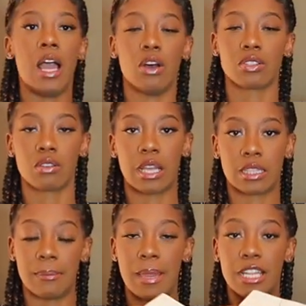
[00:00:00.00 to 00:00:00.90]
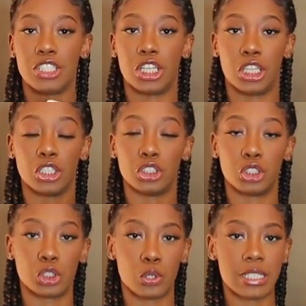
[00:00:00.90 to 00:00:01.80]
I also got the matching
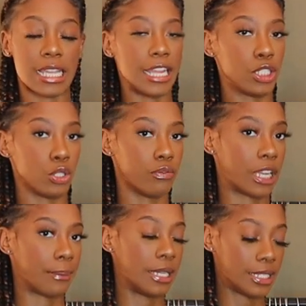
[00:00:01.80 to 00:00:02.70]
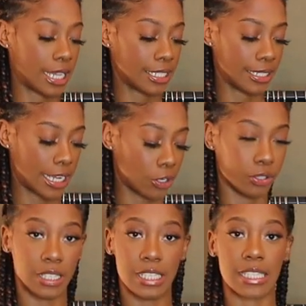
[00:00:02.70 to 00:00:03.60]
shorts. I do recommend sizing down
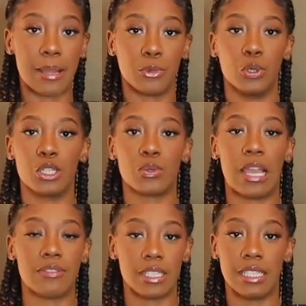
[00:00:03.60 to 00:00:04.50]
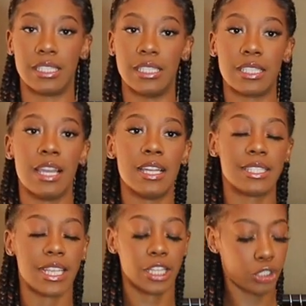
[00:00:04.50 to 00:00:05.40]
on these. I'm going to have to get these
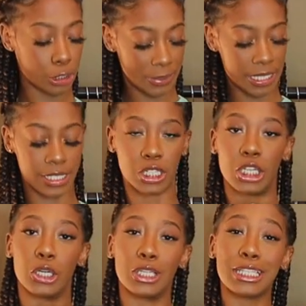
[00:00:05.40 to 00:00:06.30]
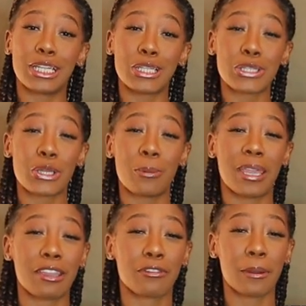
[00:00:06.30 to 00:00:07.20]
tailored because they're a little too
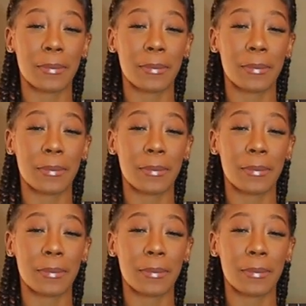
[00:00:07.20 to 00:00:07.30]
big for